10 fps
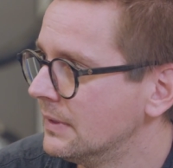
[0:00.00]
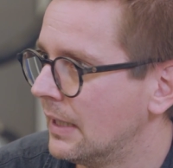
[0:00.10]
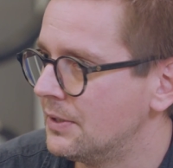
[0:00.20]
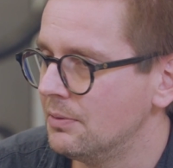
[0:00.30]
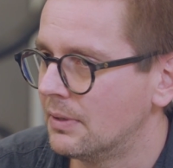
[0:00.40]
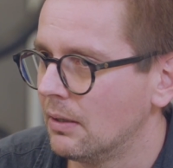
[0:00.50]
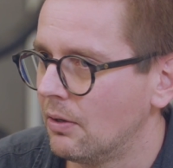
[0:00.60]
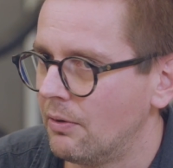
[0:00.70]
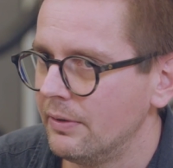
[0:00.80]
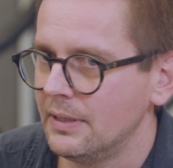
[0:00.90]
that you can
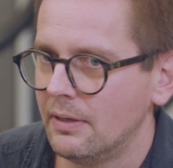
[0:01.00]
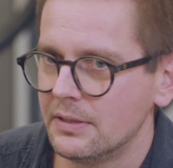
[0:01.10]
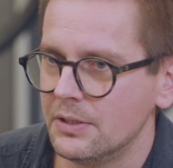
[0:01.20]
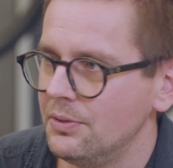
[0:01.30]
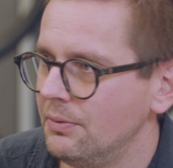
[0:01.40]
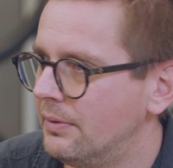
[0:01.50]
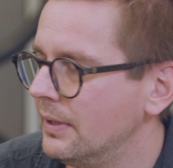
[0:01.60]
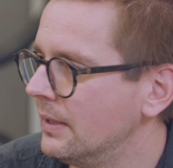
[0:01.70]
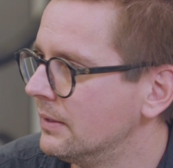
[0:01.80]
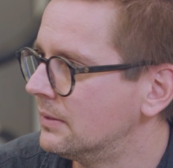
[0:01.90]
learn here the new
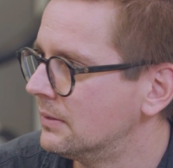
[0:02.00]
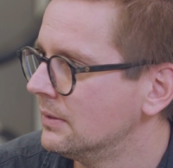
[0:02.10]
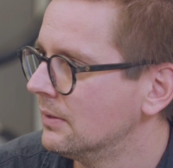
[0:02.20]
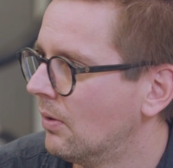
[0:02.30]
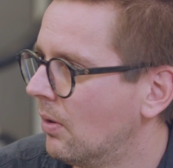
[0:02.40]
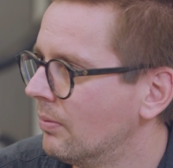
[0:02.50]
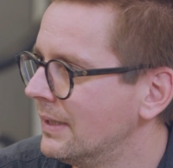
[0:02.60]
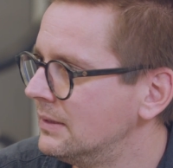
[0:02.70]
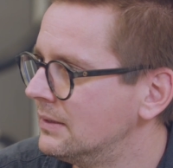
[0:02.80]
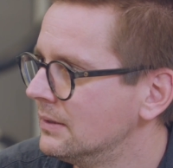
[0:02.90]
things
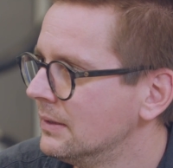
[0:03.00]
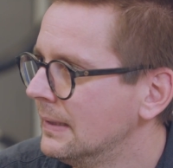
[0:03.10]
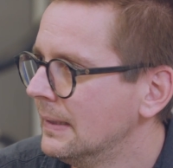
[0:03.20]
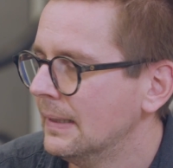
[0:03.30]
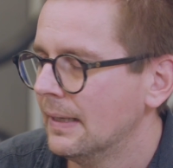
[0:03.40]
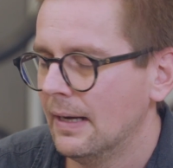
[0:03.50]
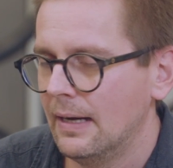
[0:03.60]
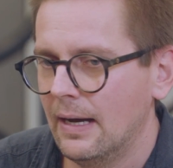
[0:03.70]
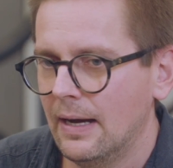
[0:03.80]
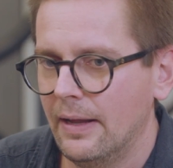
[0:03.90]
always,
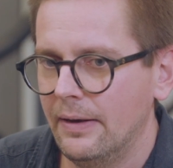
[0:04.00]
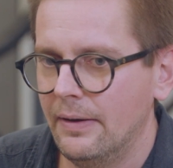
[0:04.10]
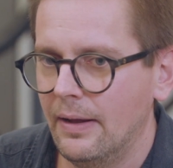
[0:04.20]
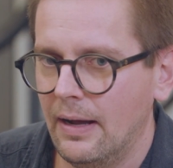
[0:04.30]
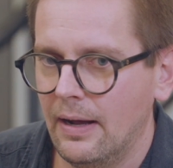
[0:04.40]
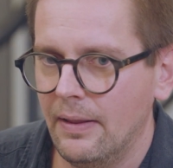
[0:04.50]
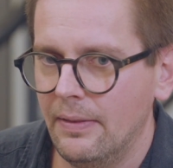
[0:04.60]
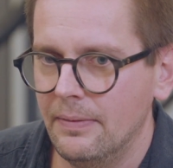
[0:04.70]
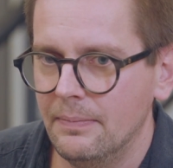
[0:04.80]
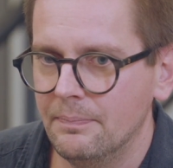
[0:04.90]

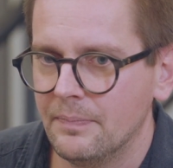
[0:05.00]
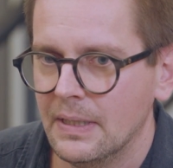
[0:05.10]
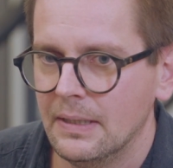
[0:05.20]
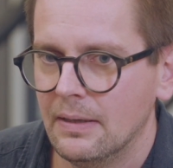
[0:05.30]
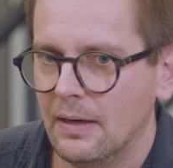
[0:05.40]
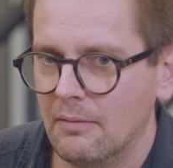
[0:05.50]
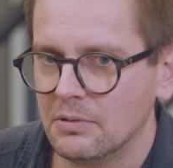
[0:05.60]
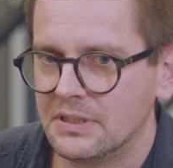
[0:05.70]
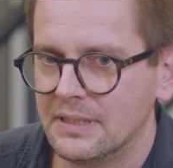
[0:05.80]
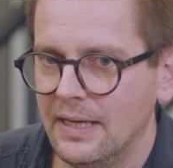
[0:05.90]
and I
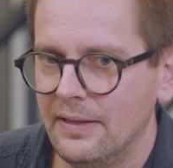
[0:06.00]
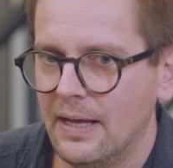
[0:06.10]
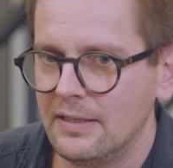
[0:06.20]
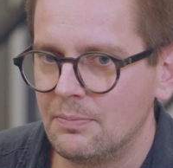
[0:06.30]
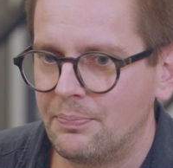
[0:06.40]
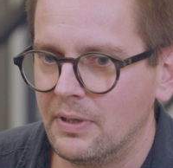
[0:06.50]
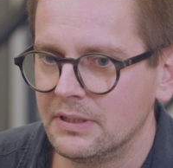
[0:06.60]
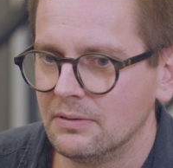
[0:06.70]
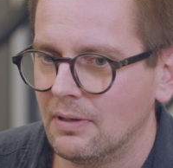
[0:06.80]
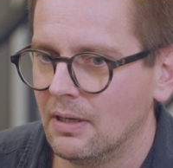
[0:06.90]
would say that the
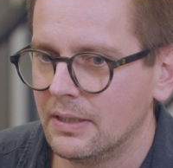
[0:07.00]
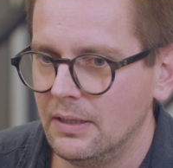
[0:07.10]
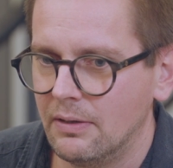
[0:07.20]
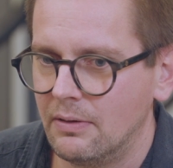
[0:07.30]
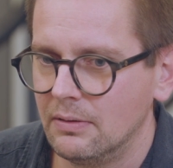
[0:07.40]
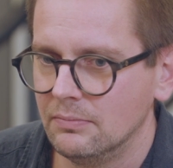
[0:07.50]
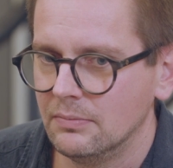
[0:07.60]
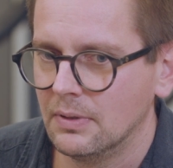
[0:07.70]
personnel here,